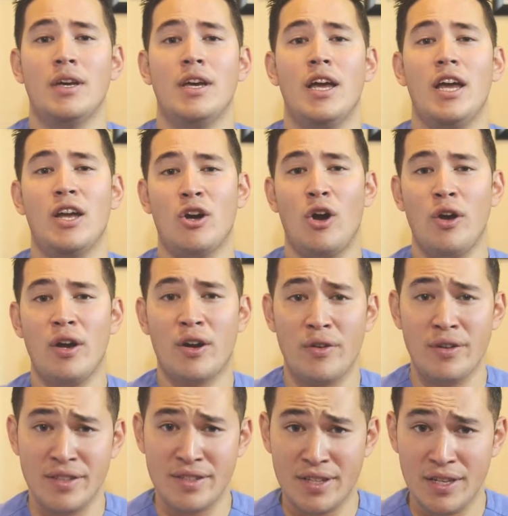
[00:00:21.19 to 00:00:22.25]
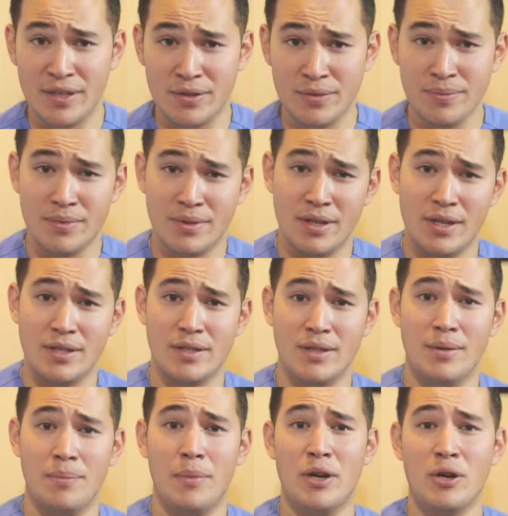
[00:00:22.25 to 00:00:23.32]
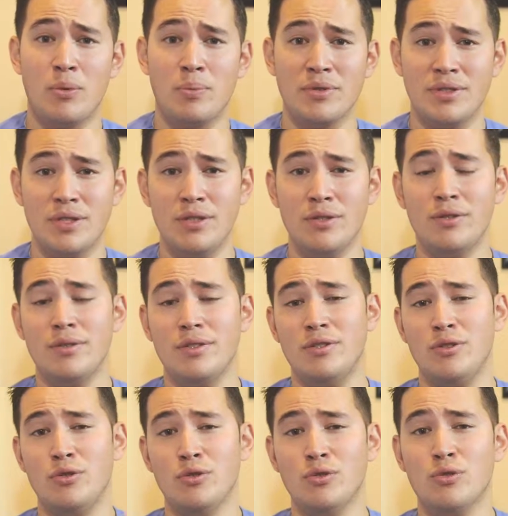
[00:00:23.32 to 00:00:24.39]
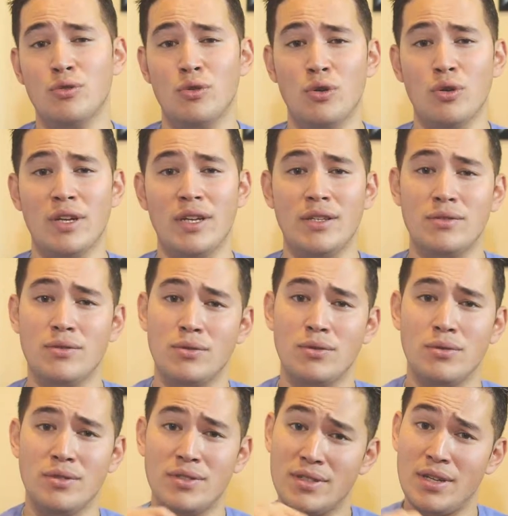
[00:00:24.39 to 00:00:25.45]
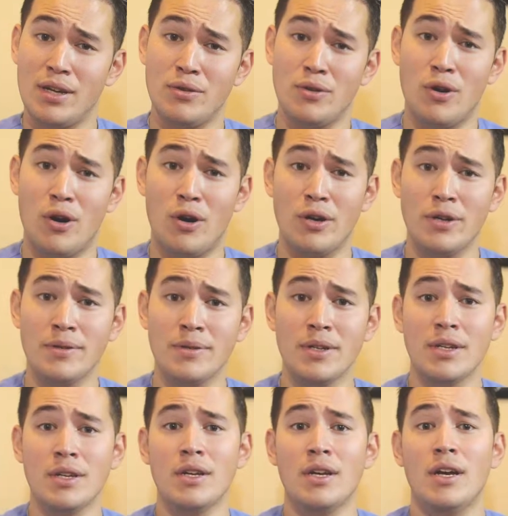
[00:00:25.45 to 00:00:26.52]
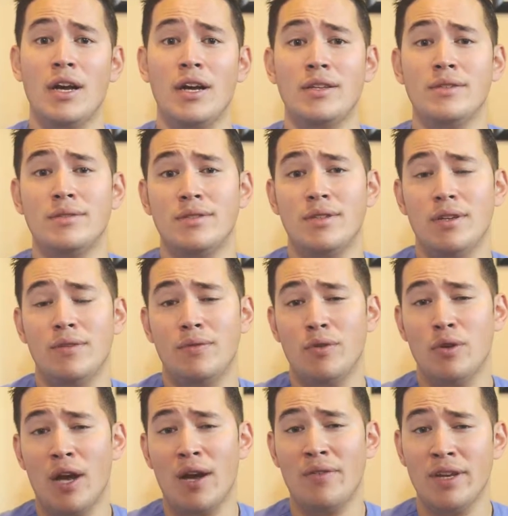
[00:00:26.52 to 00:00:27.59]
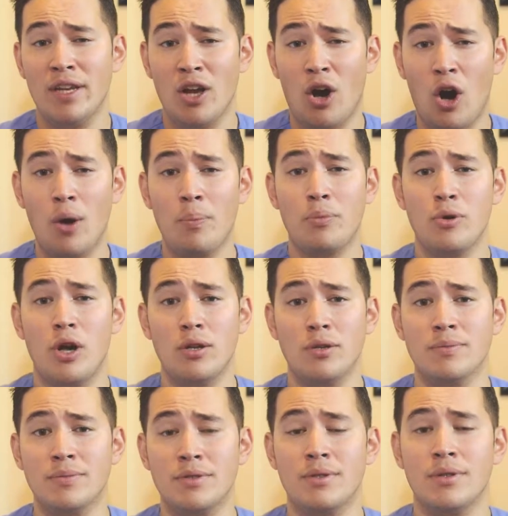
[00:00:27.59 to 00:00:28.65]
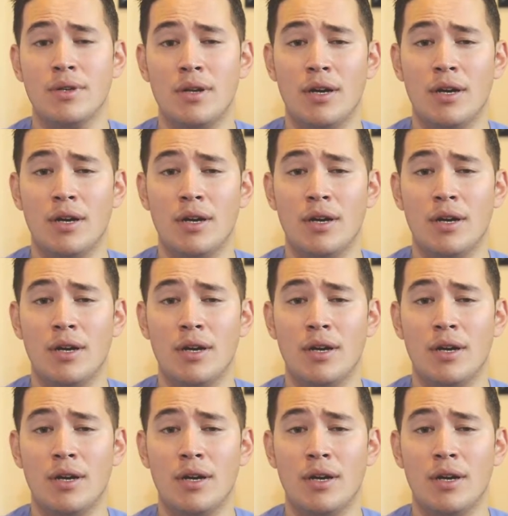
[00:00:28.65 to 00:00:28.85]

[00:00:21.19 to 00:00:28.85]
A cardiac catheterization is a medical procedure. It's used to look inside your heart and see if you have any heart problems.